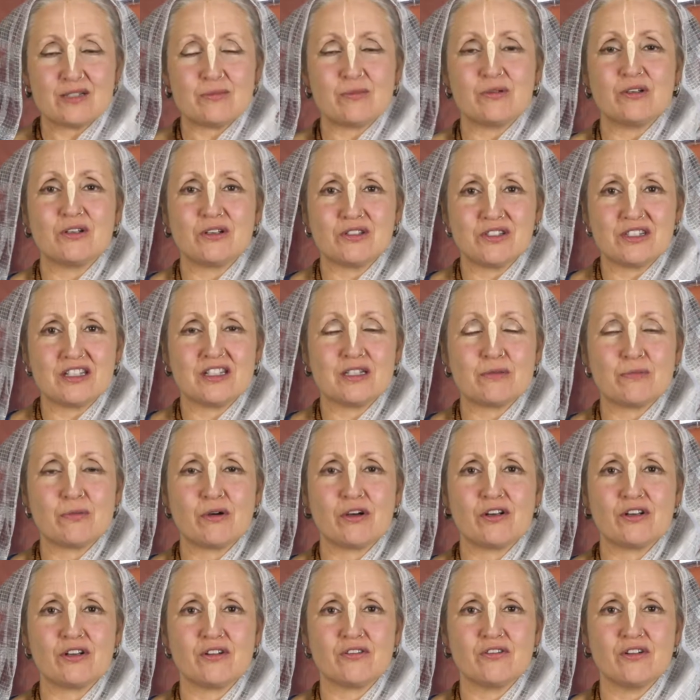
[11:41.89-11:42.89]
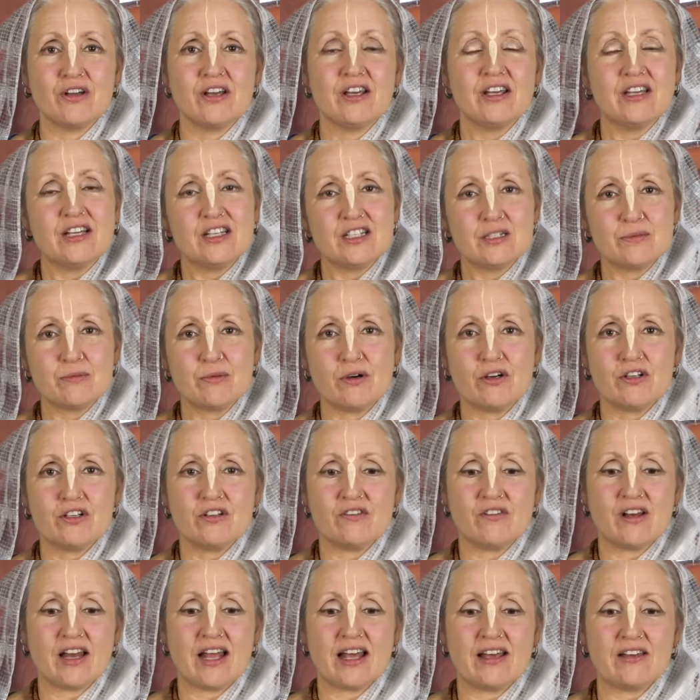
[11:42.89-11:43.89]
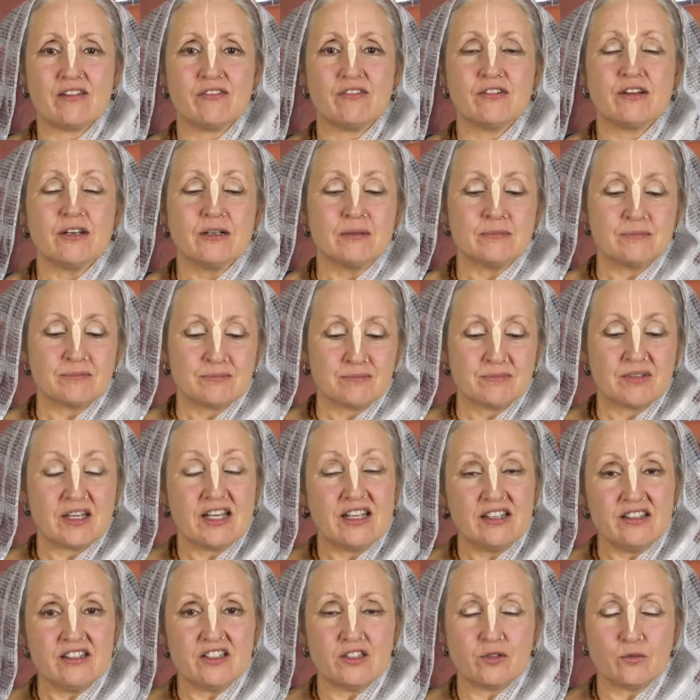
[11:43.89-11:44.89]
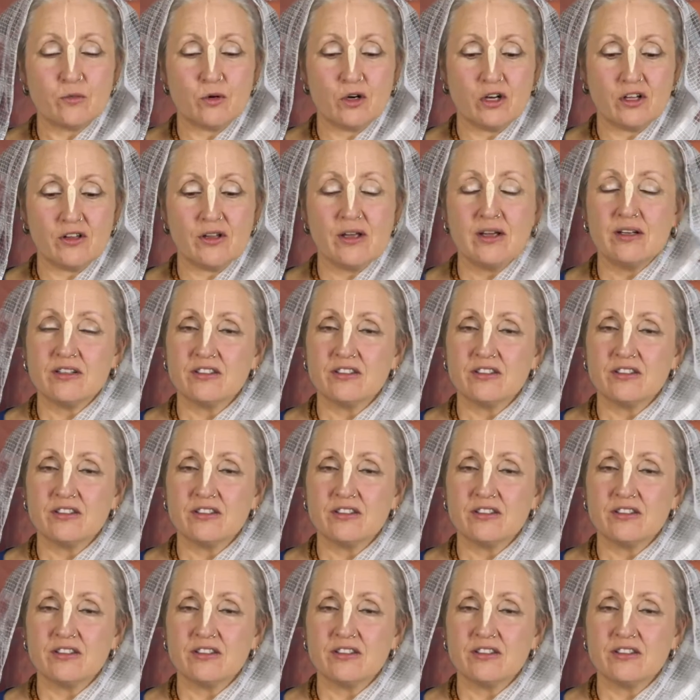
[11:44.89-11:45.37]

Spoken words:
because it's part of life in this world.